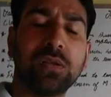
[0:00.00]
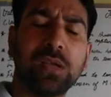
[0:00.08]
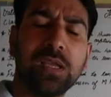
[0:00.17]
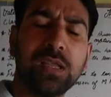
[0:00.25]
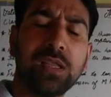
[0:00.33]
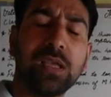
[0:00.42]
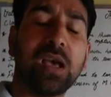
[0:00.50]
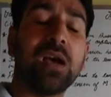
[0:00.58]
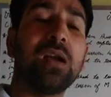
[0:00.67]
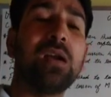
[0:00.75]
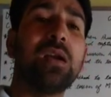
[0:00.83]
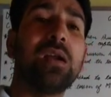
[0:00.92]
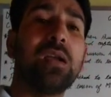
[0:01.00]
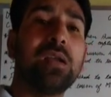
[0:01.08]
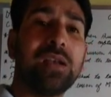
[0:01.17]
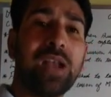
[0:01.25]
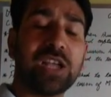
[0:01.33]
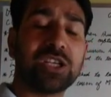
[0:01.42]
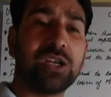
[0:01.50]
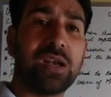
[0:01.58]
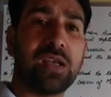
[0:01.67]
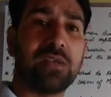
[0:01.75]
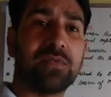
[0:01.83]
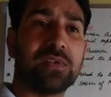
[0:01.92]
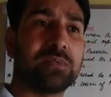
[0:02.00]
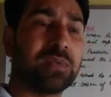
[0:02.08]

Hindi our national language.